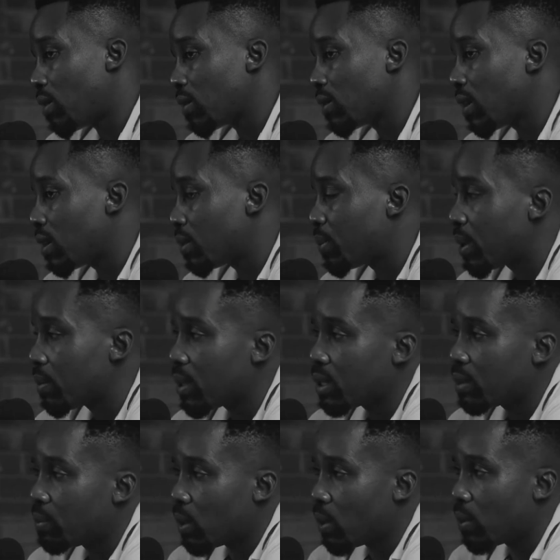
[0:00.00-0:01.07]
would say it's pretty
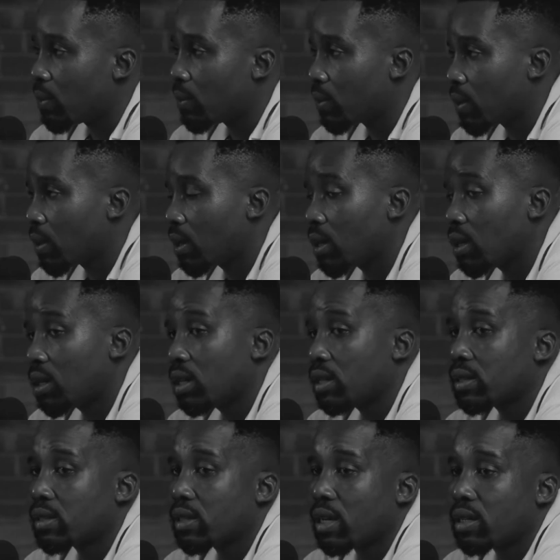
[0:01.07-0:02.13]
much both, in a
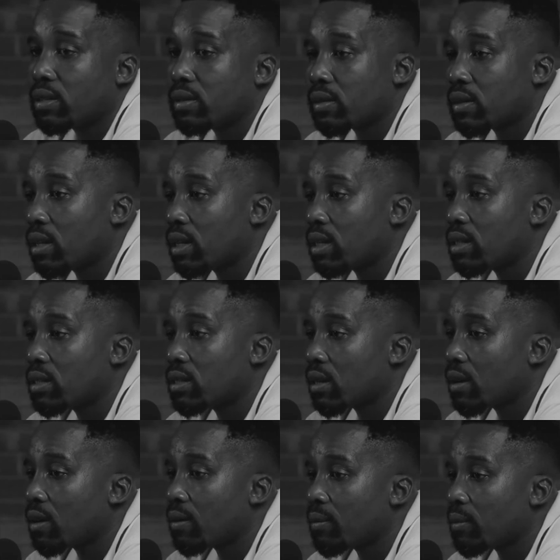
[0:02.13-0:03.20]
sense that
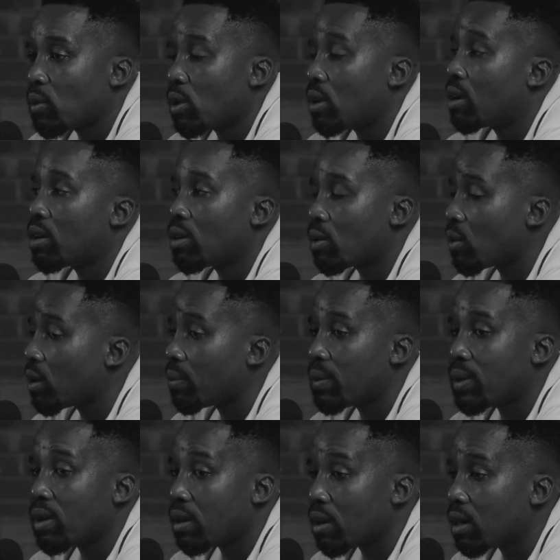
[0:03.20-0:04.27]
I grew up
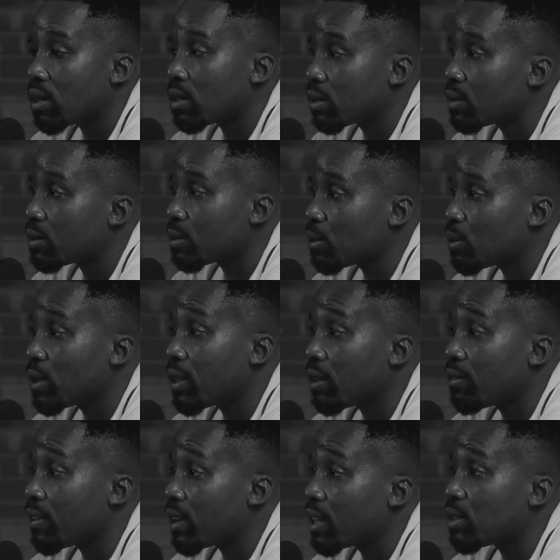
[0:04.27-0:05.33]
in a house where the
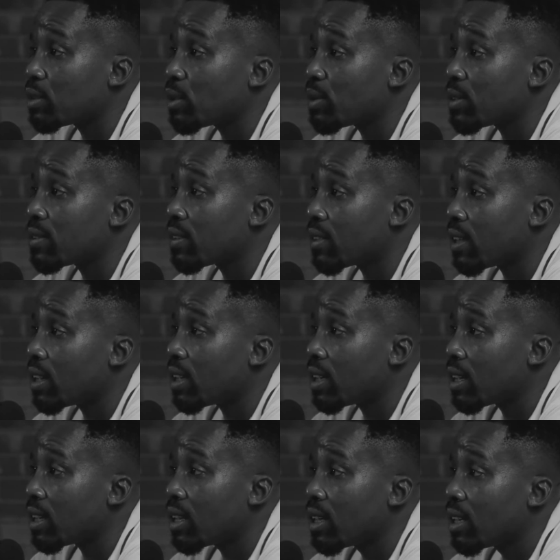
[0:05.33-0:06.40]
father is always there.
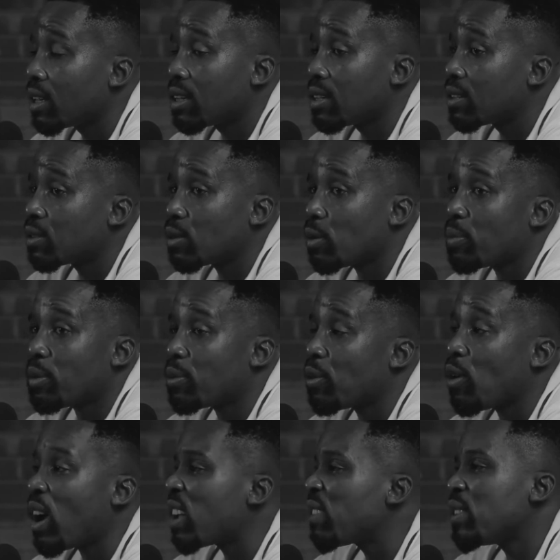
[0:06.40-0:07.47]
So
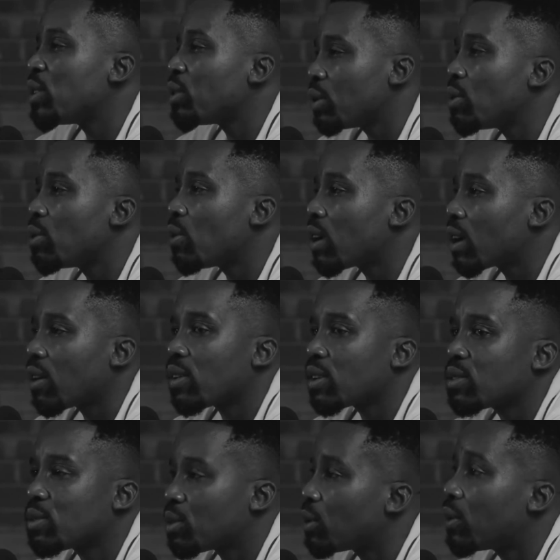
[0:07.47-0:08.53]
before I even knew what I
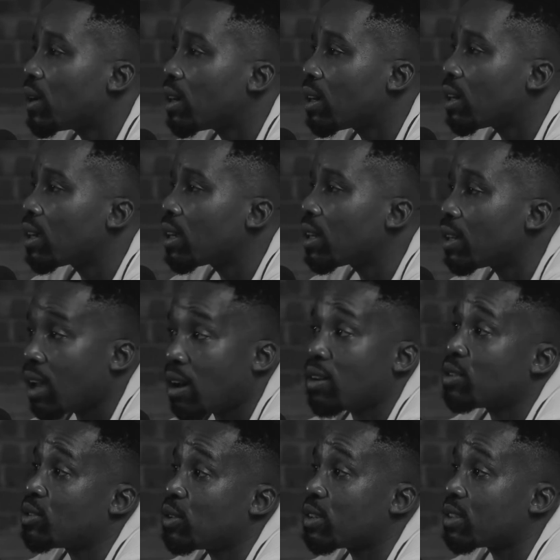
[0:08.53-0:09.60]
was doing, now
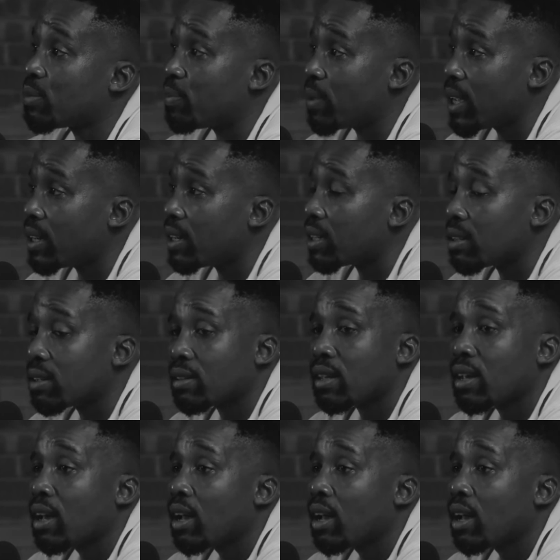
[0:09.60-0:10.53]
that you explain it,